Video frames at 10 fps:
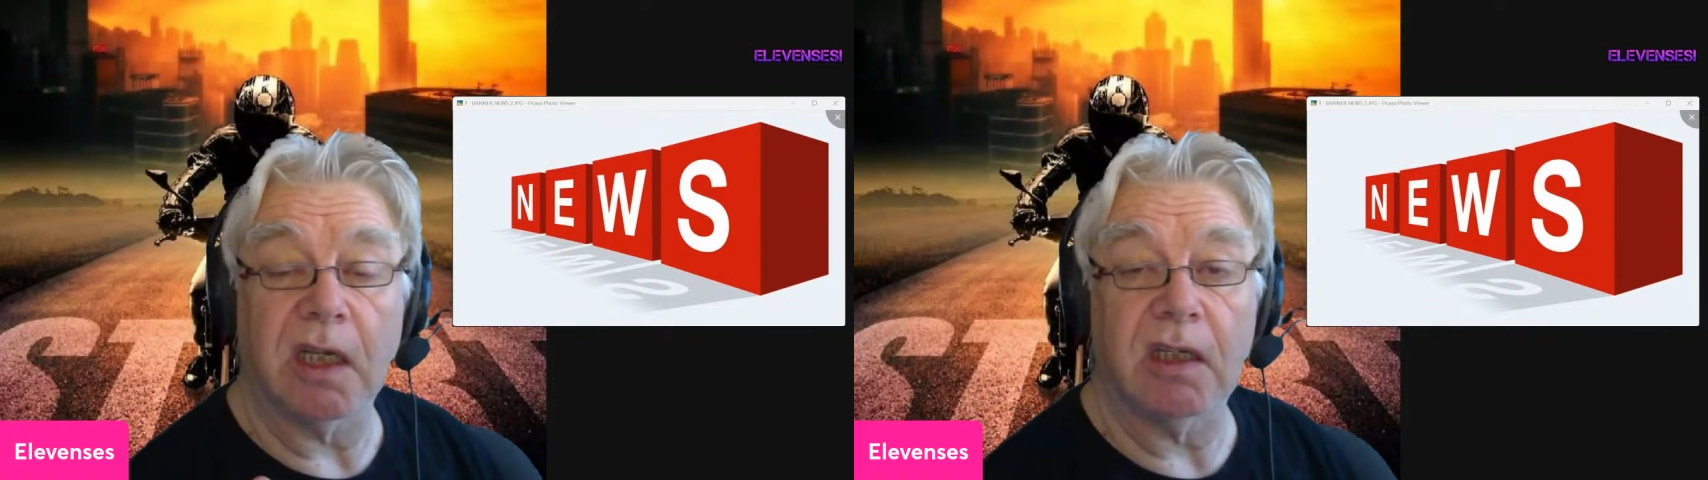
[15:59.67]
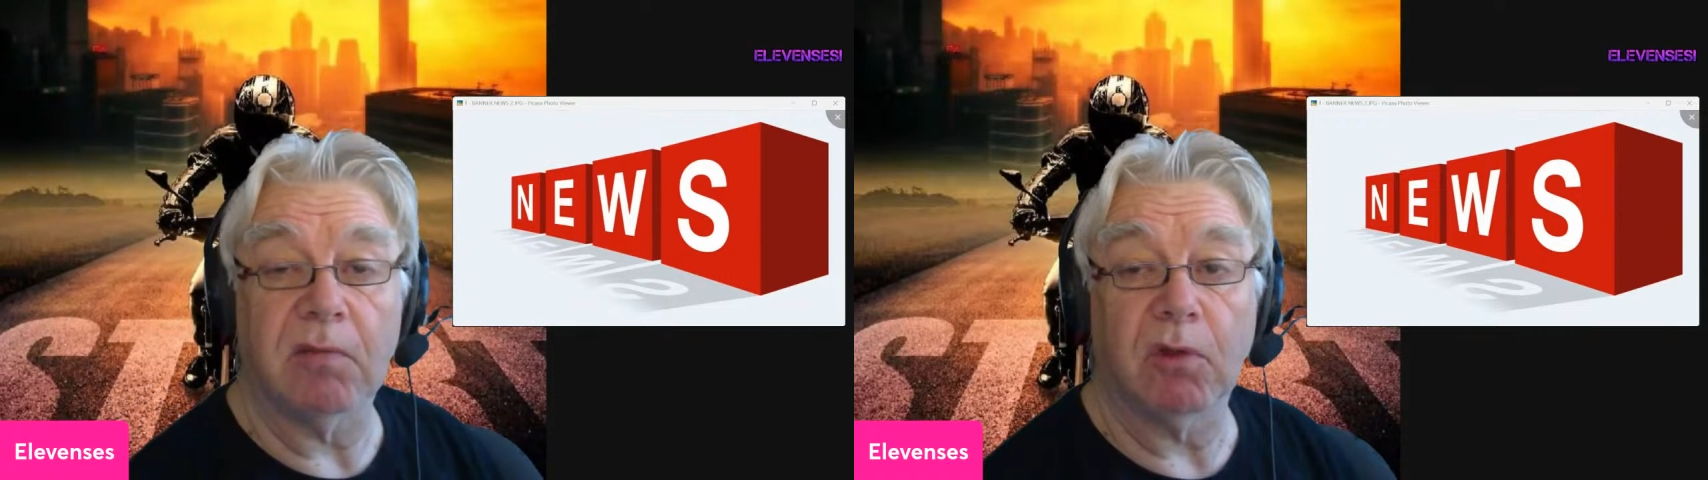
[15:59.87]

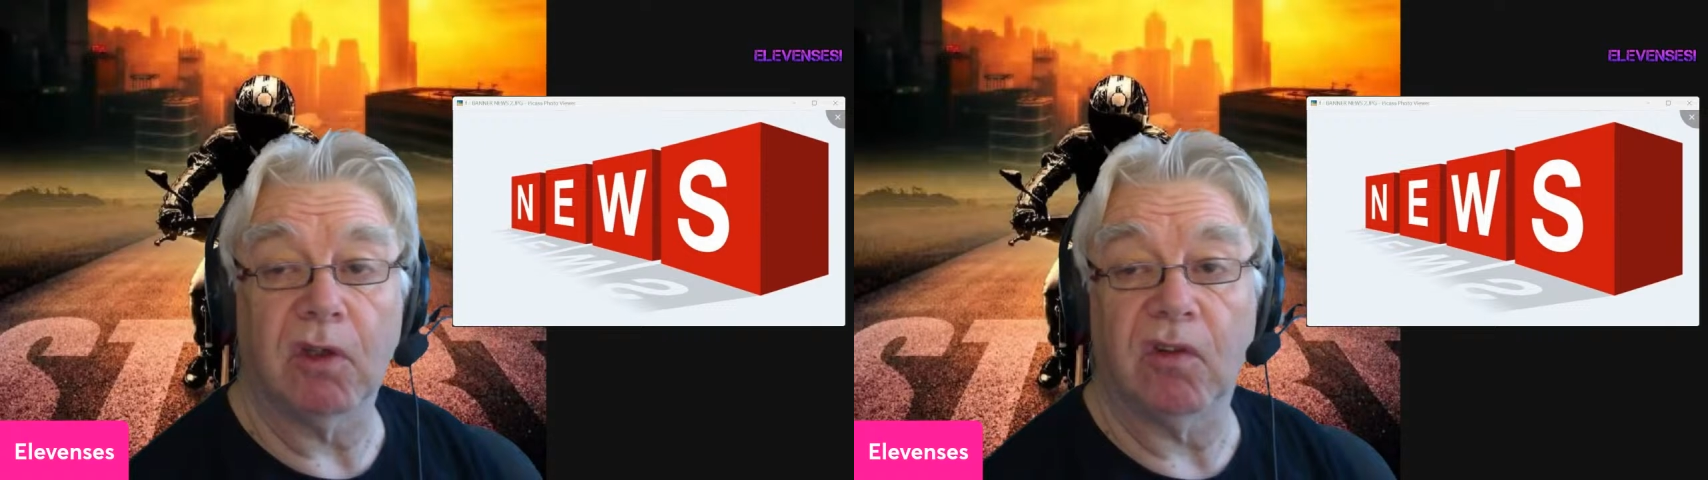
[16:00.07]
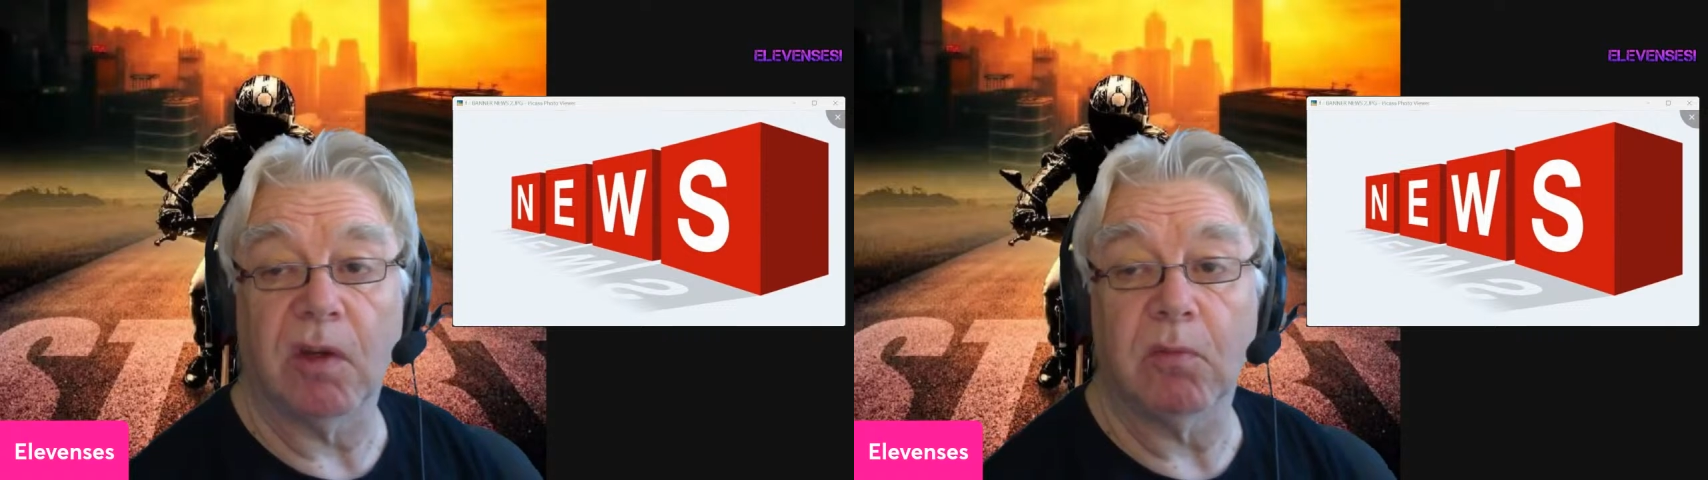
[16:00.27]
And
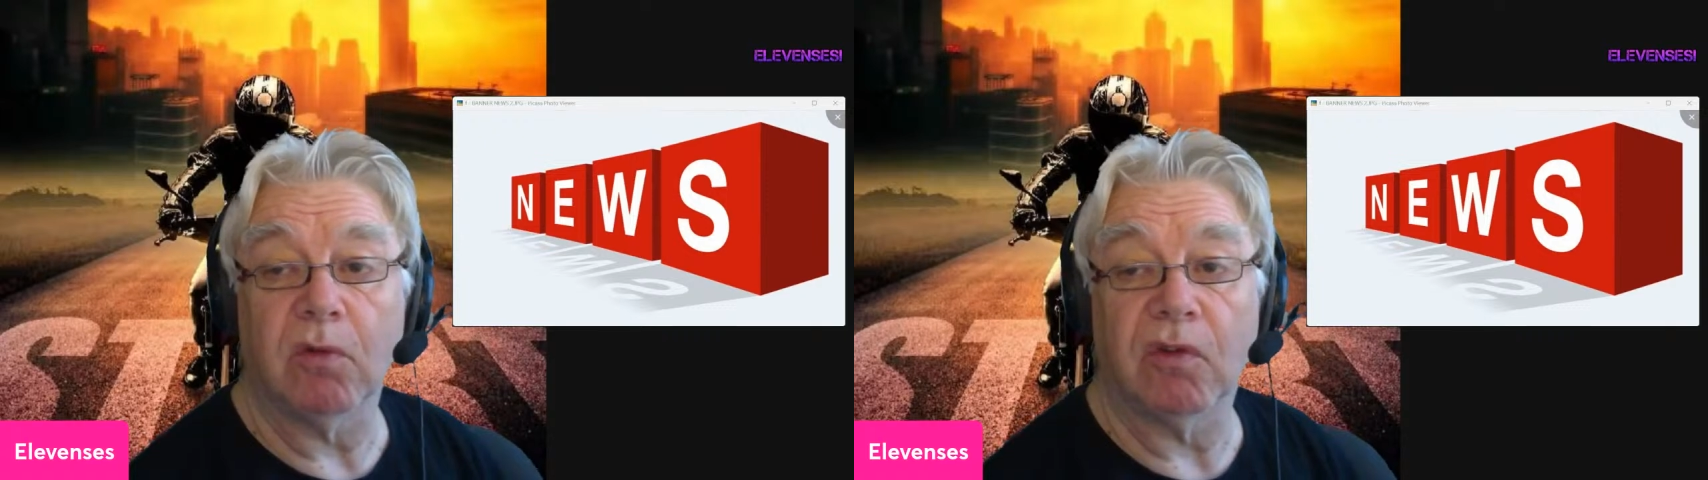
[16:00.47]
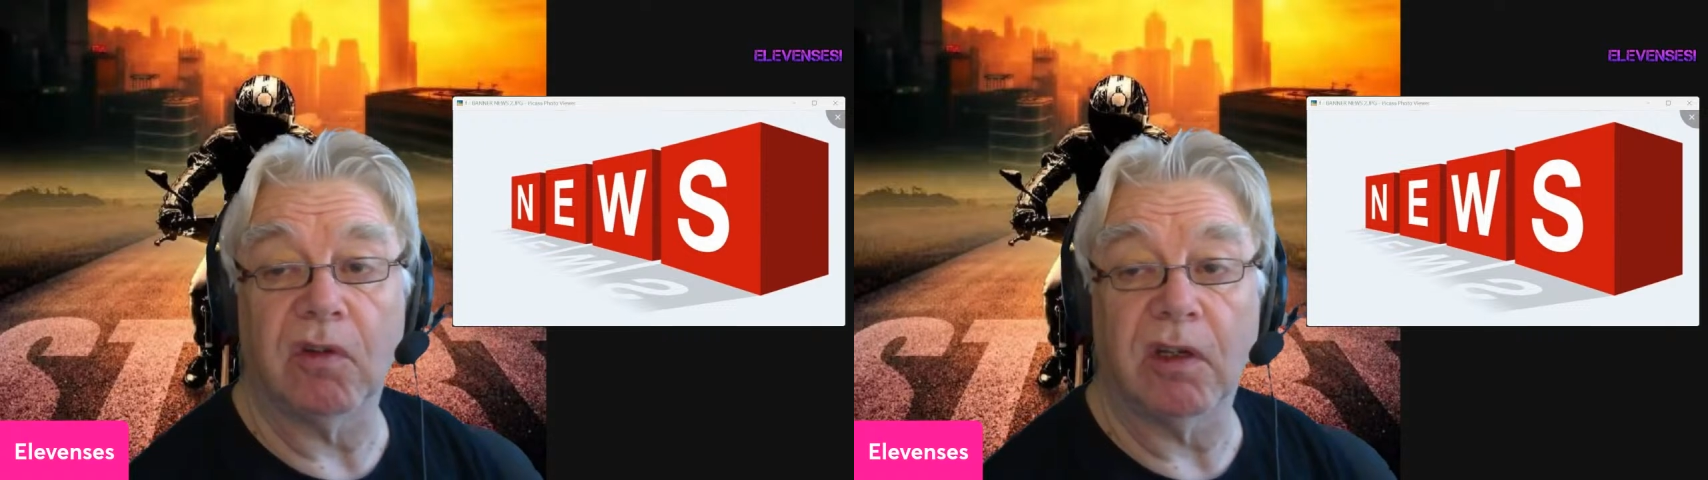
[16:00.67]
what he said
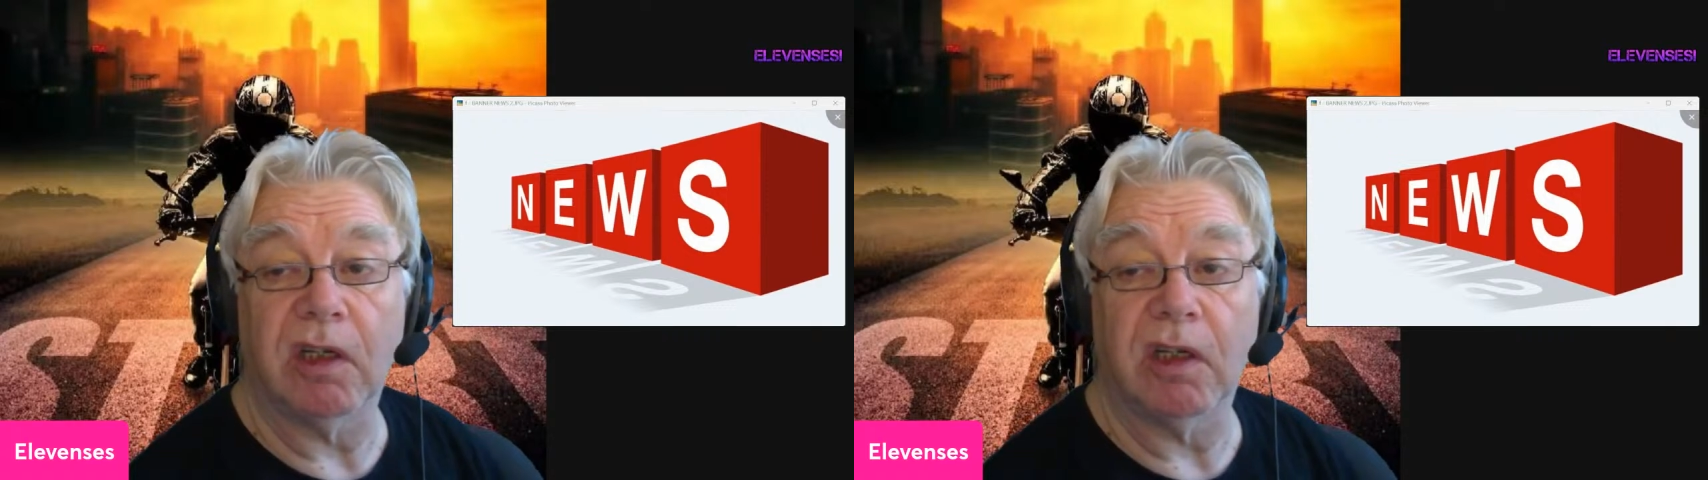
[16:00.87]
was